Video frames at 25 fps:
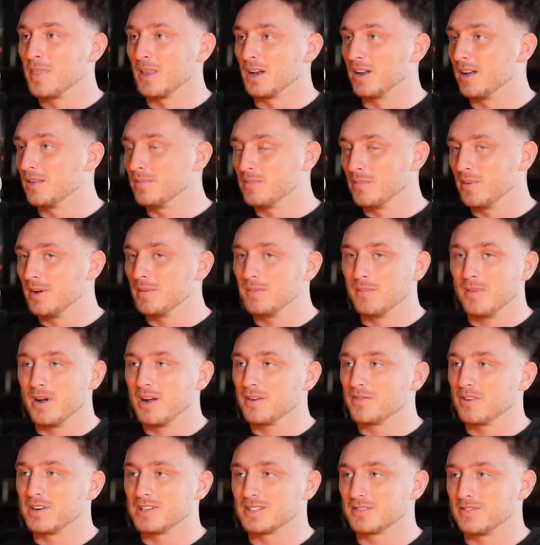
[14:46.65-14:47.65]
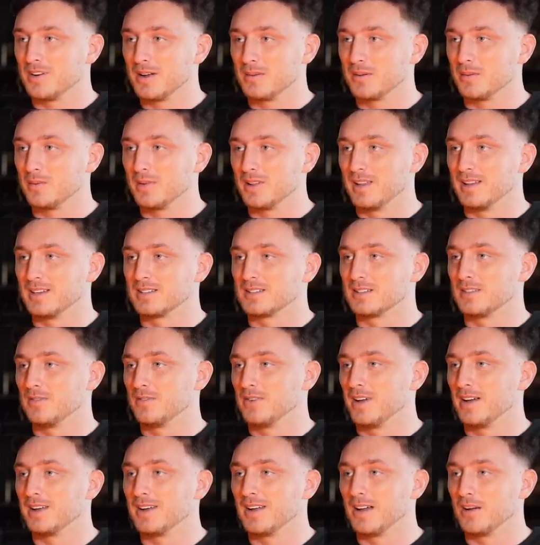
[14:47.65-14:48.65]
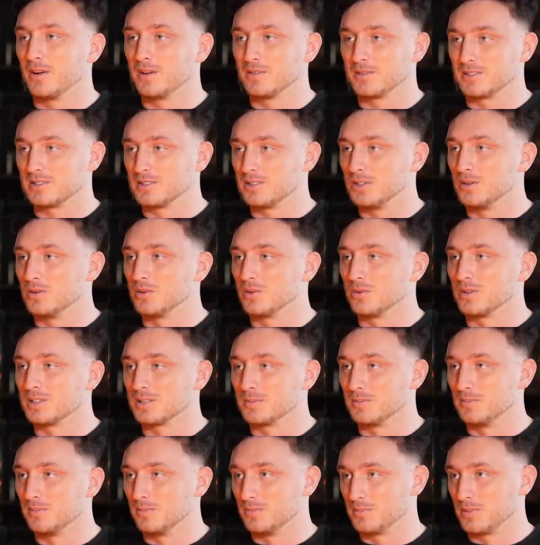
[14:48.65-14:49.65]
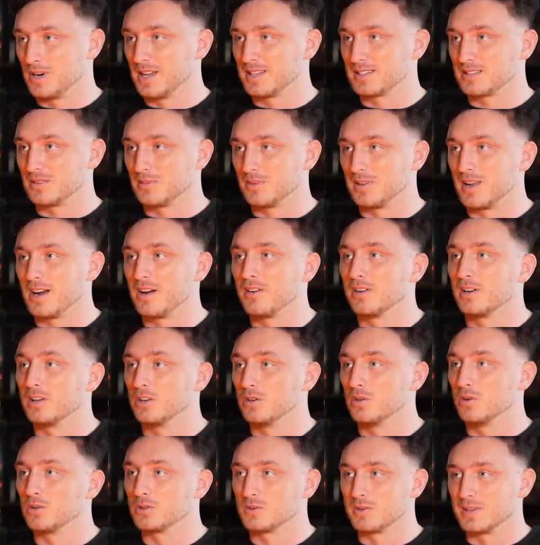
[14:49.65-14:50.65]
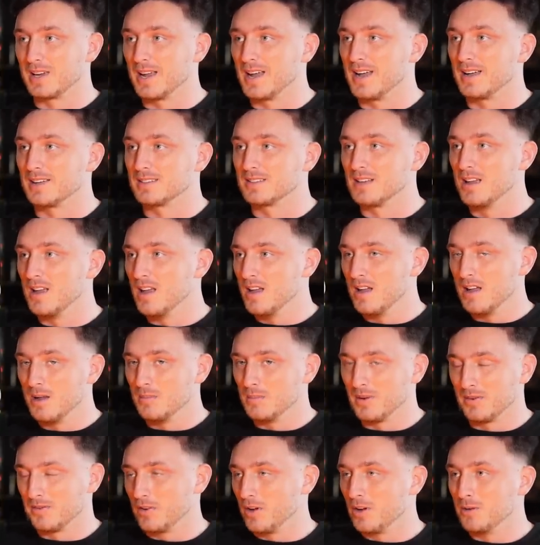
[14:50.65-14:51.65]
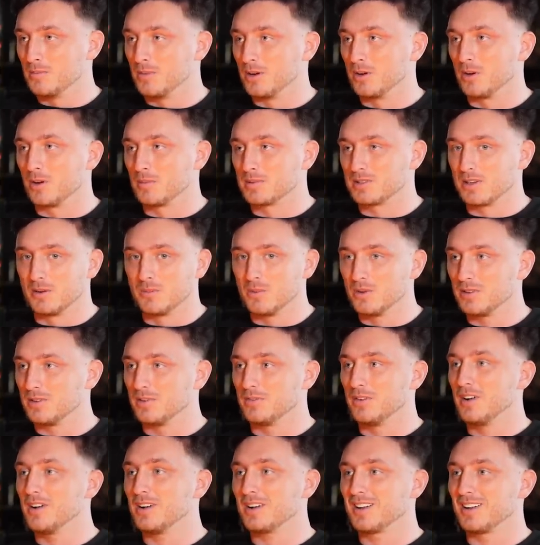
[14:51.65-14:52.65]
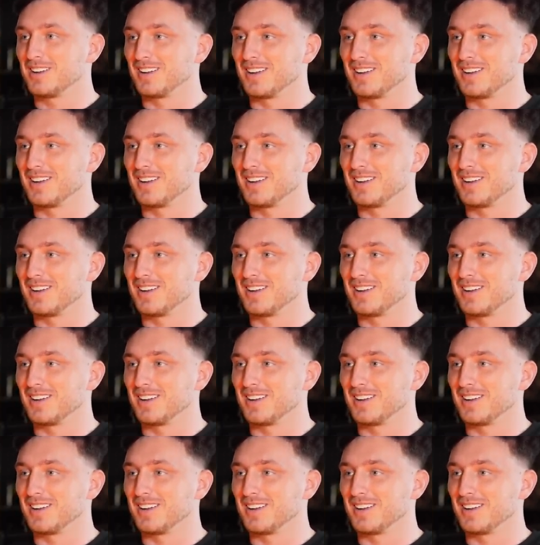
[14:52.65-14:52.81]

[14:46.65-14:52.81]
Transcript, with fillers: like my friends and family, when they found out I was doing all this brand stuff with and at launch with Gaz, my phone blew up. It's like, what the fuck?